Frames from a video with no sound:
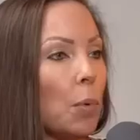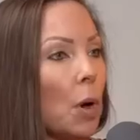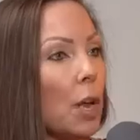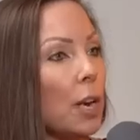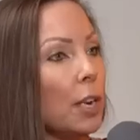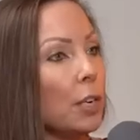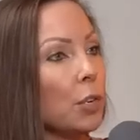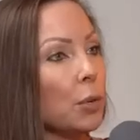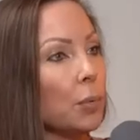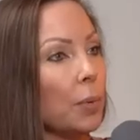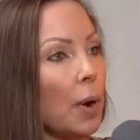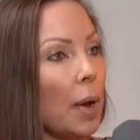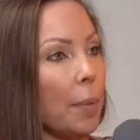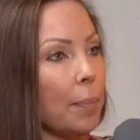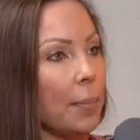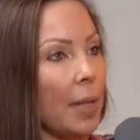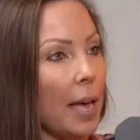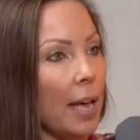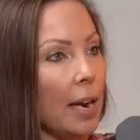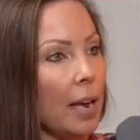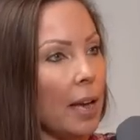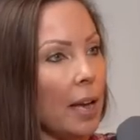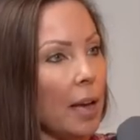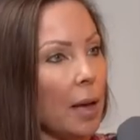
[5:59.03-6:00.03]
wanted to ramp
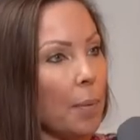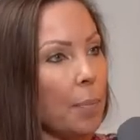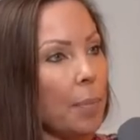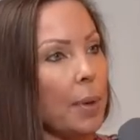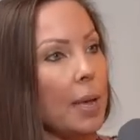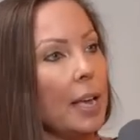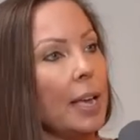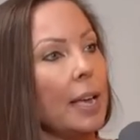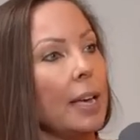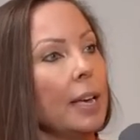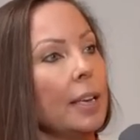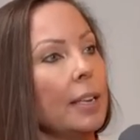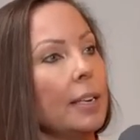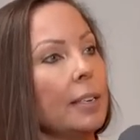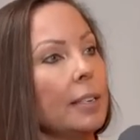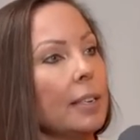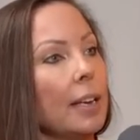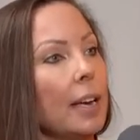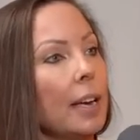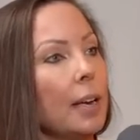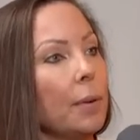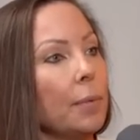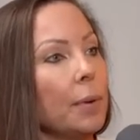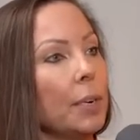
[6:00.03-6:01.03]
that up and
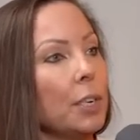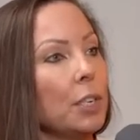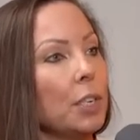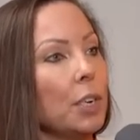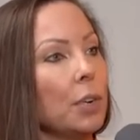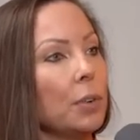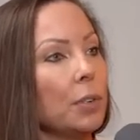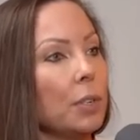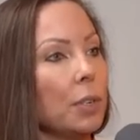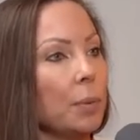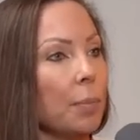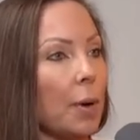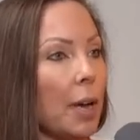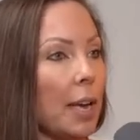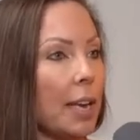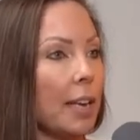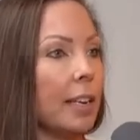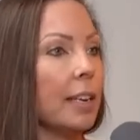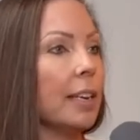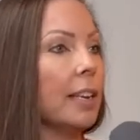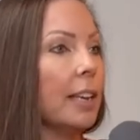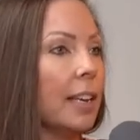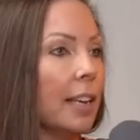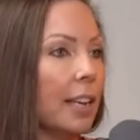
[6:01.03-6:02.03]
I reached out to
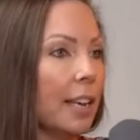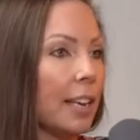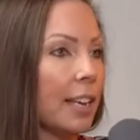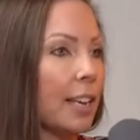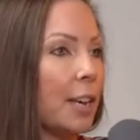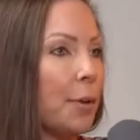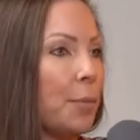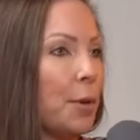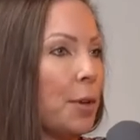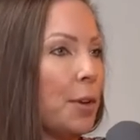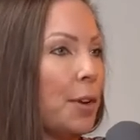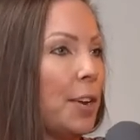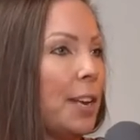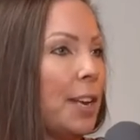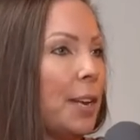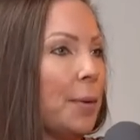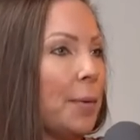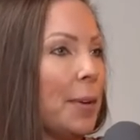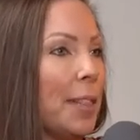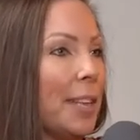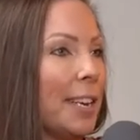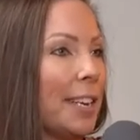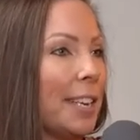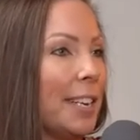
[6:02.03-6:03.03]
my community
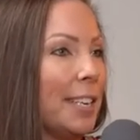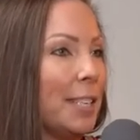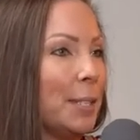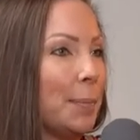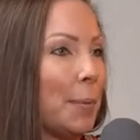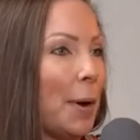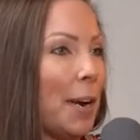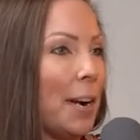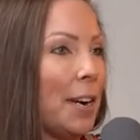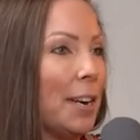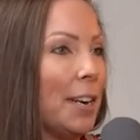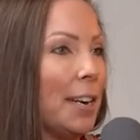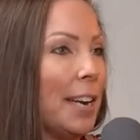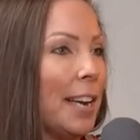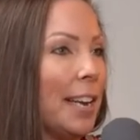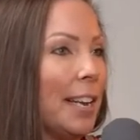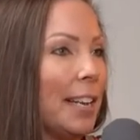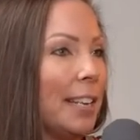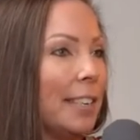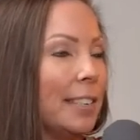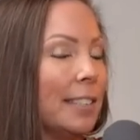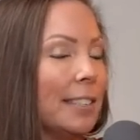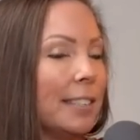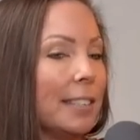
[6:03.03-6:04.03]
within Keyspire
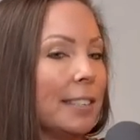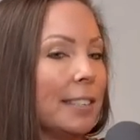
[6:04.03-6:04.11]
and